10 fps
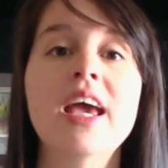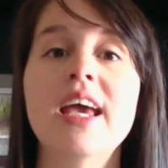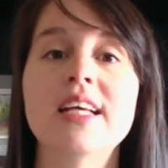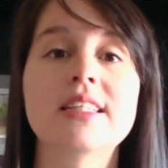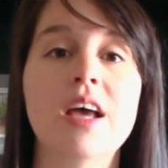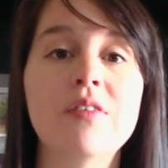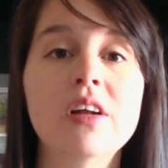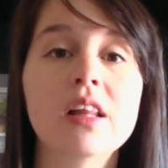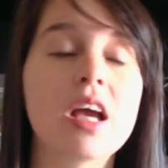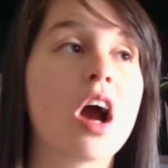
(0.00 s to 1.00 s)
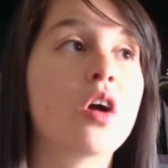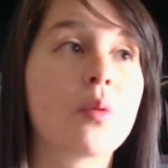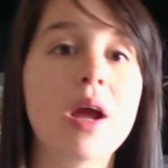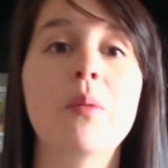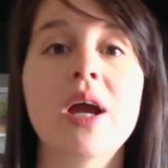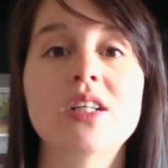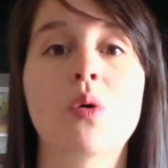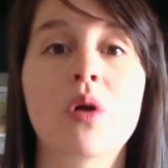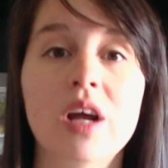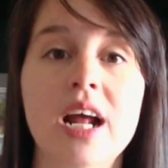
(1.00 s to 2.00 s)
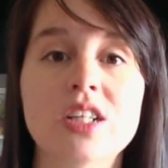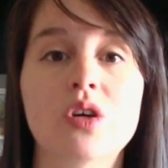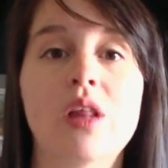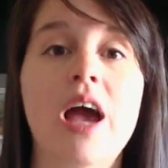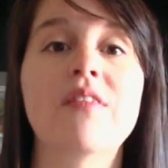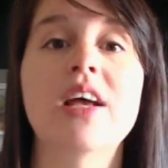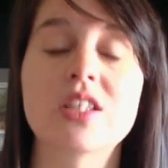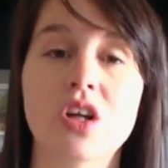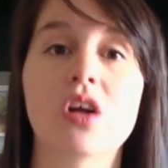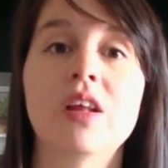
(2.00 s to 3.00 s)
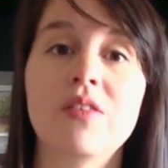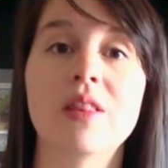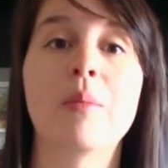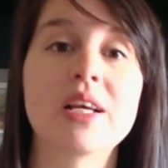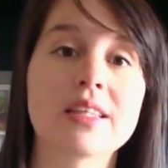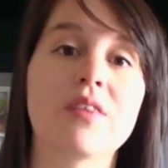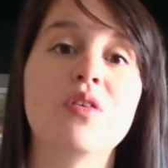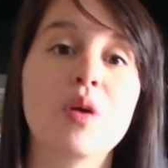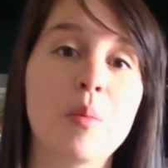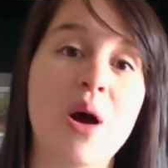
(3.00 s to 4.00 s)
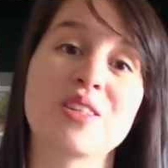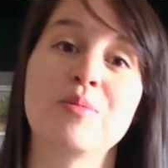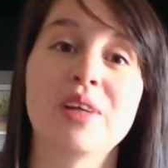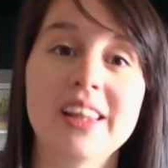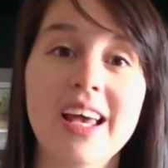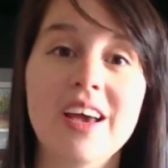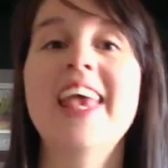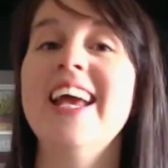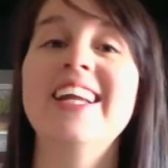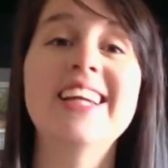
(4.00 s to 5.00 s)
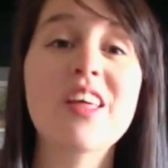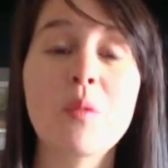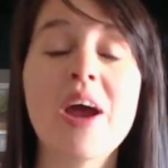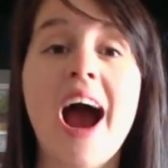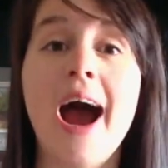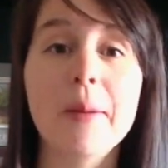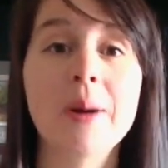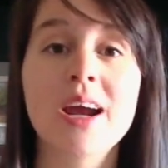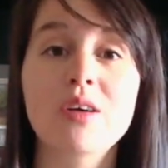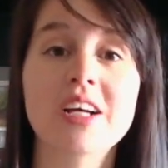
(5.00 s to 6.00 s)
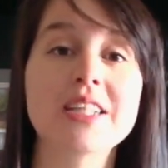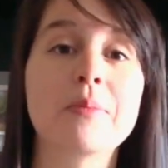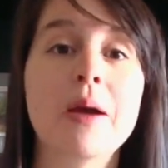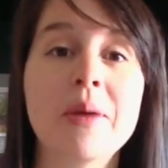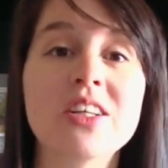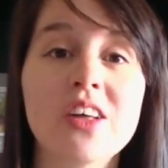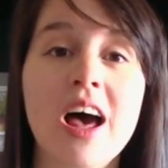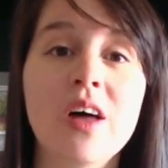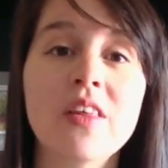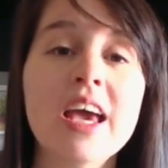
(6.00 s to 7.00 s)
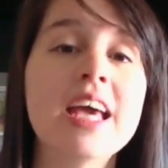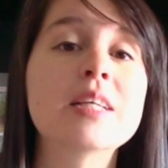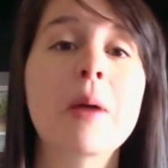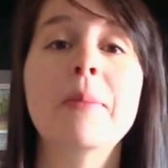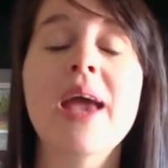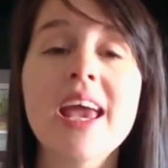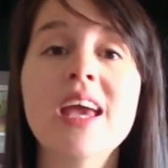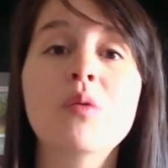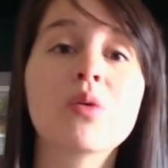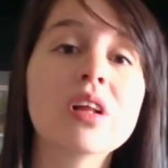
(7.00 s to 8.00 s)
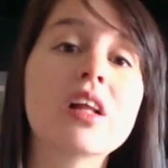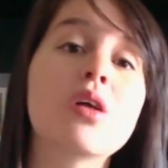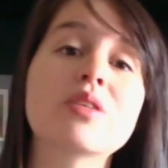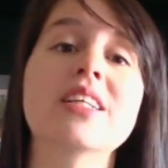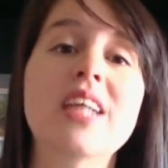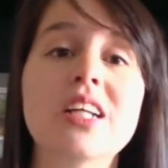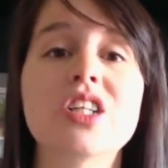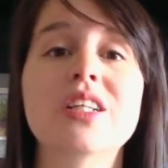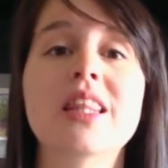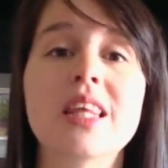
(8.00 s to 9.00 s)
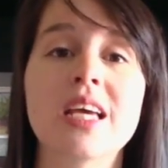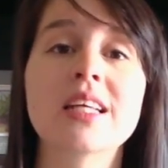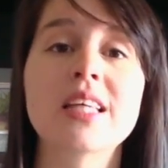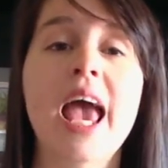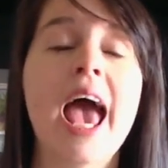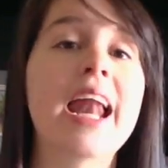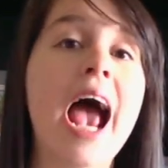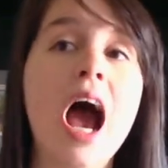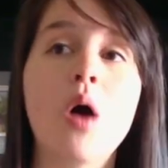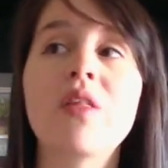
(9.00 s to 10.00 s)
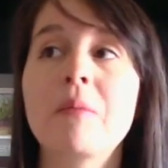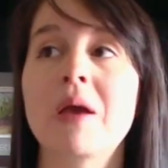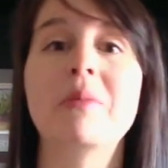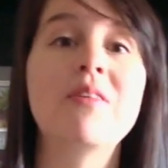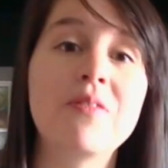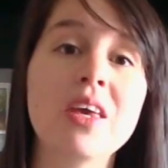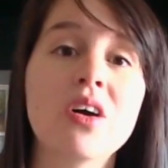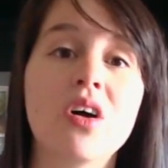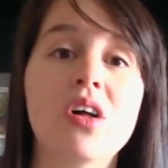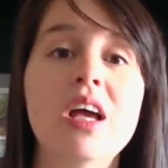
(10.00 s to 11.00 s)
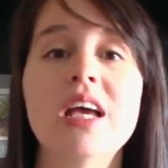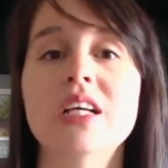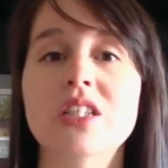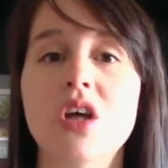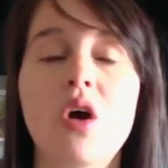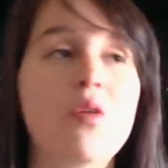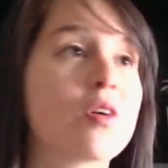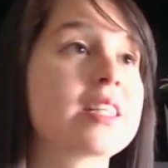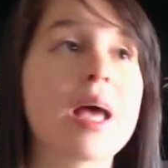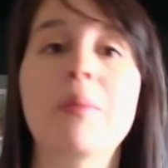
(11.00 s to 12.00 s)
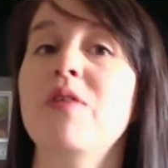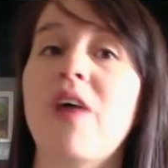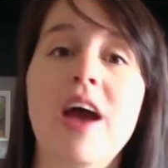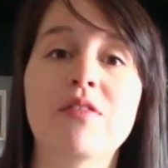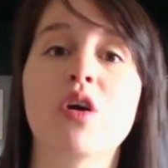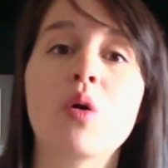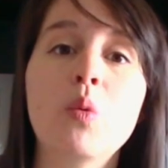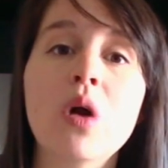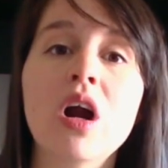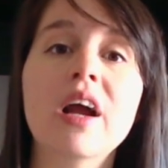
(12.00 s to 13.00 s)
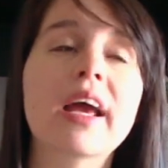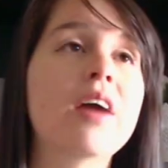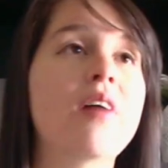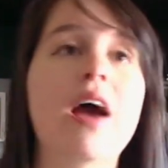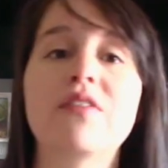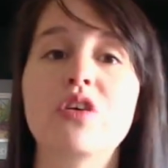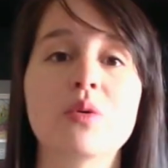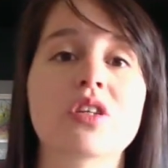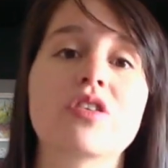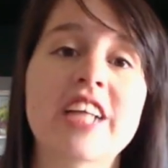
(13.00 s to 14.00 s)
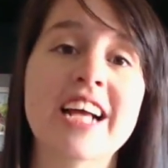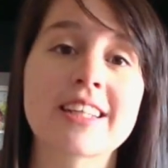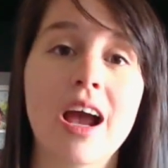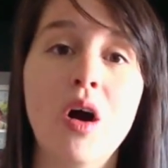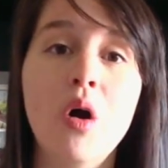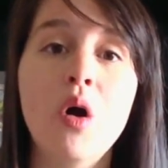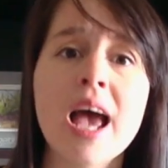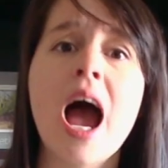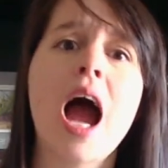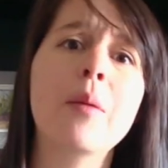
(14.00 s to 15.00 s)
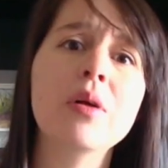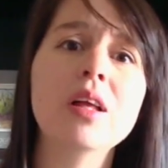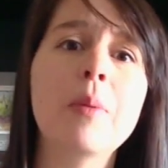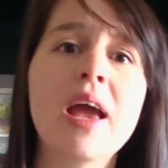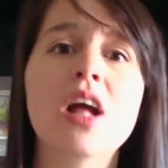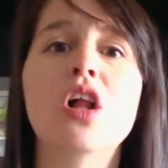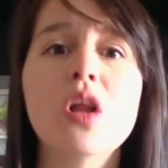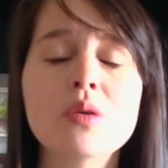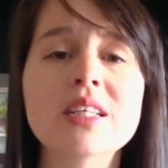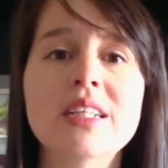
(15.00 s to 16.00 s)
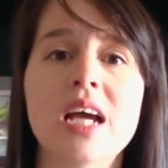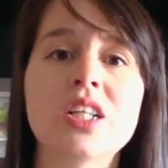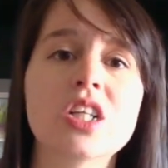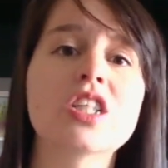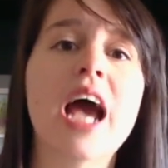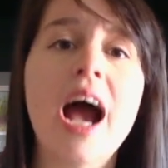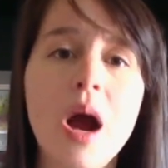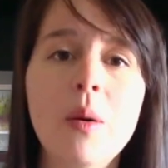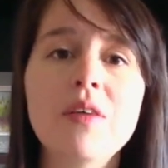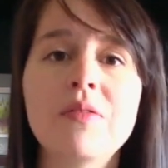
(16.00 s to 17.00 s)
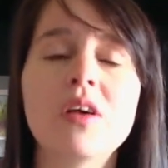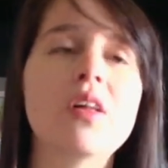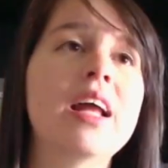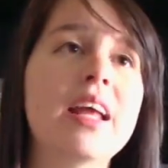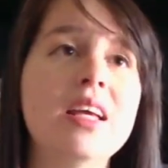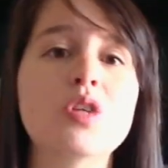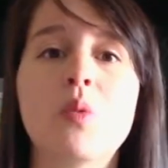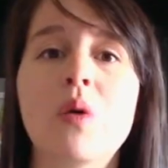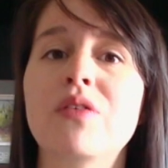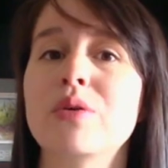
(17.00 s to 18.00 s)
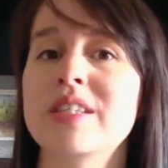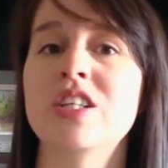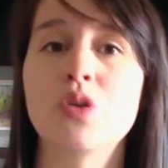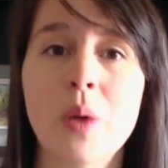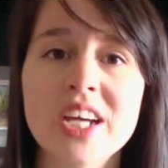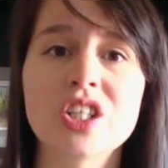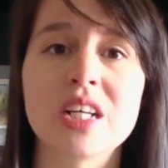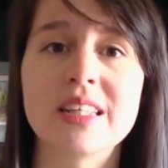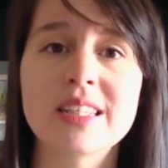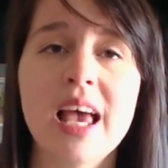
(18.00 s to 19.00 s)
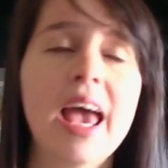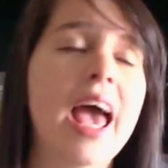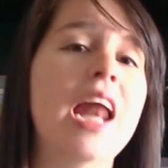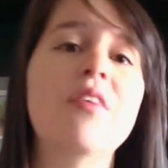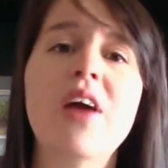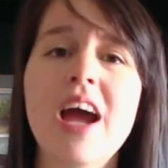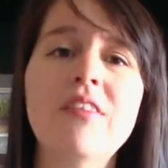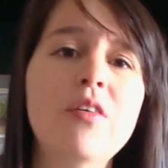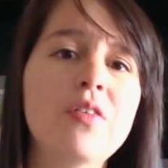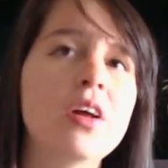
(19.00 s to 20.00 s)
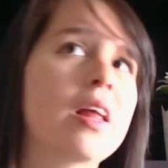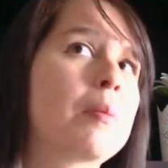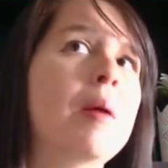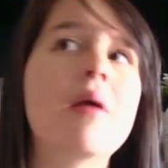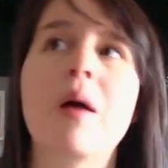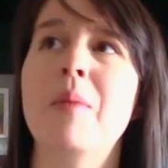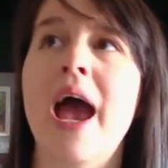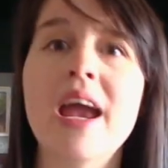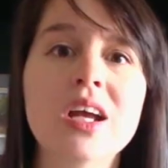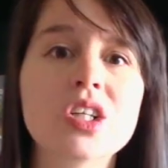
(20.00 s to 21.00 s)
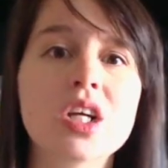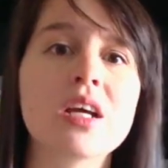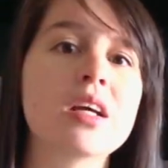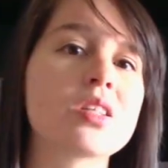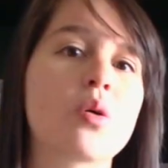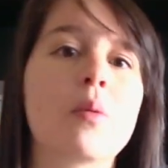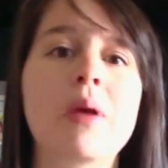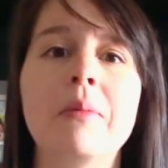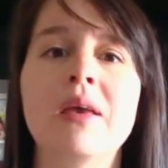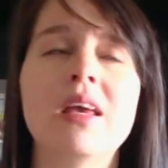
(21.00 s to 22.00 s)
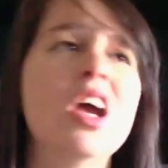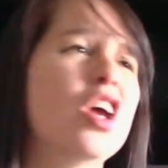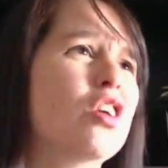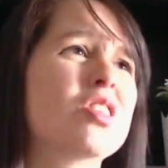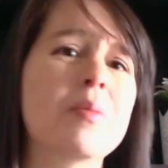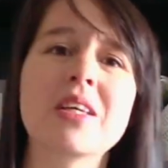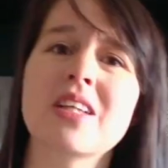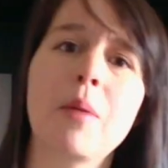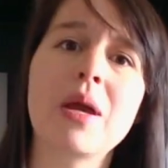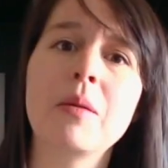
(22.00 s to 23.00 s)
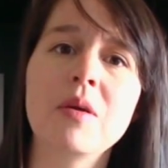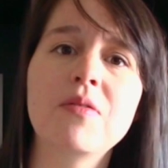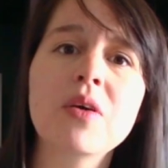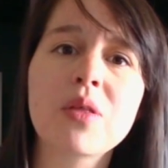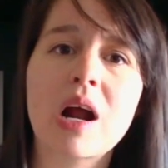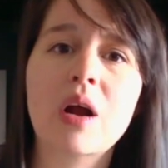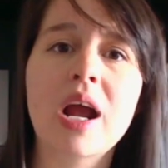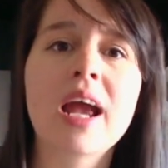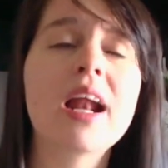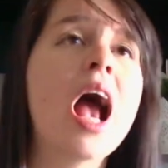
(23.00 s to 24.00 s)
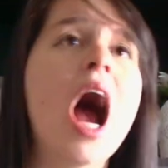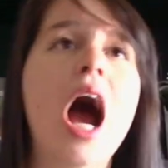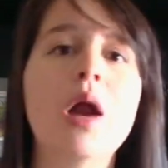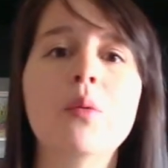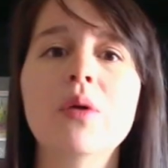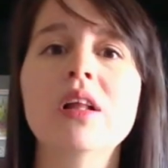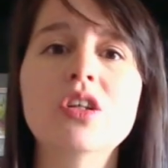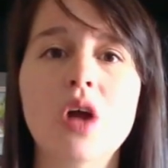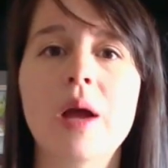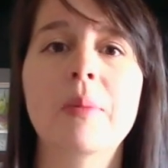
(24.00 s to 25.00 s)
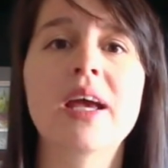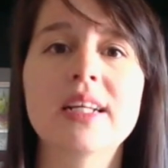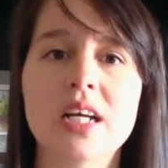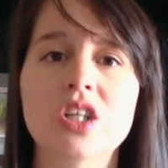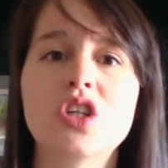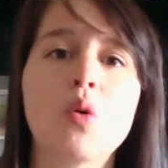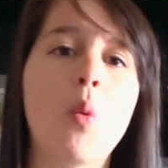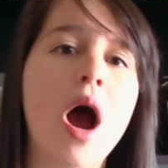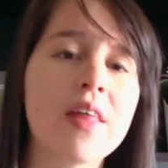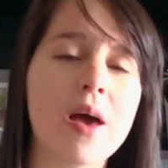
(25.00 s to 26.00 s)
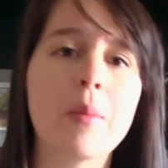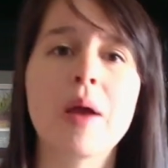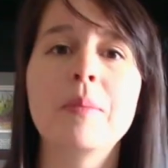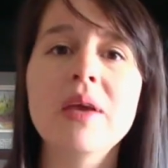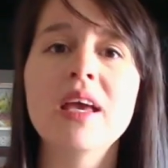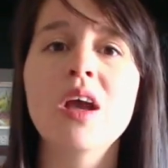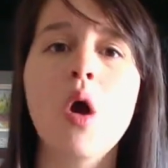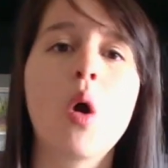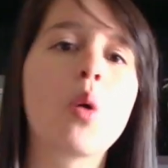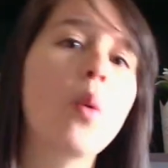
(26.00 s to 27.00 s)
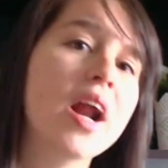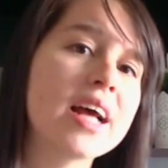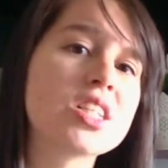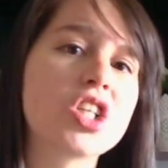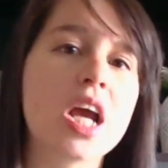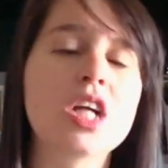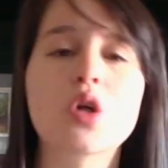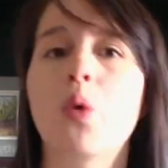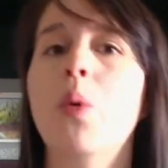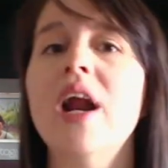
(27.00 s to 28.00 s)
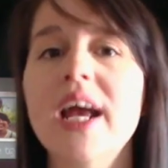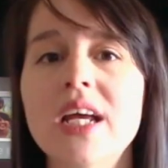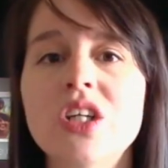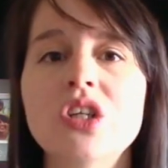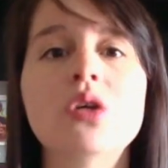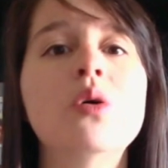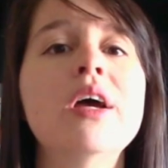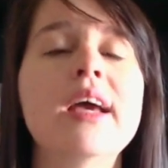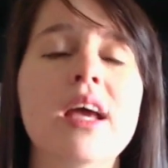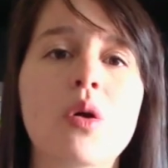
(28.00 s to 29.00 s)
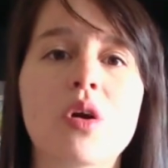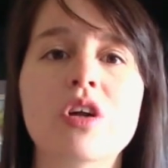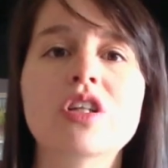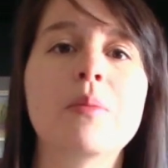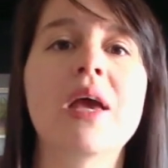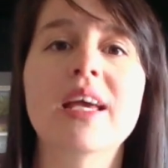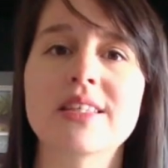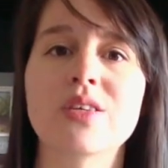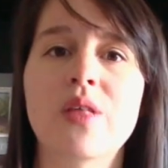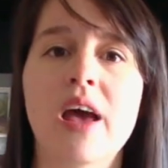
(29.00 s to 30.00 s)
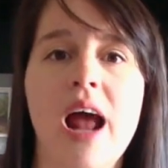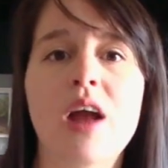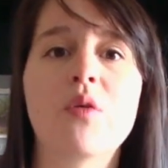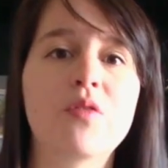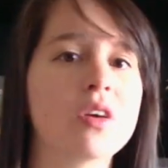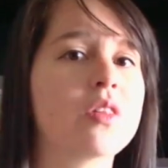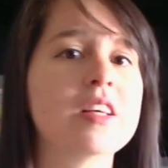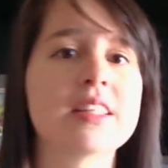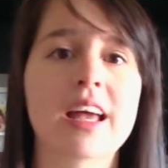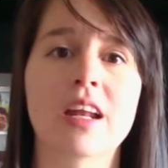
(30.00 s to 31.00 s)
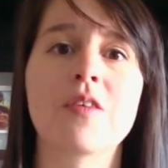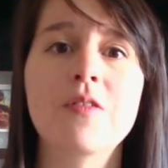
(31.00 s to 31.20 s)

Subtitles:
is definitely a great way to organize your life and start living the best life you can possibly live. Now, the way I prioritize my mental health is by paying really close attention to things and how they make me feel. So, for example, if I have to go to work, if I have to do a certain task at home, I'm really paying close attention to how I feel in each those situations. And if I ever feel like maybe I'm anxious or maybe, something's not making me feel that great, I really try and pay attention to why that might be, or what has changed, or what I can do in order to make it so that I don't feel these negative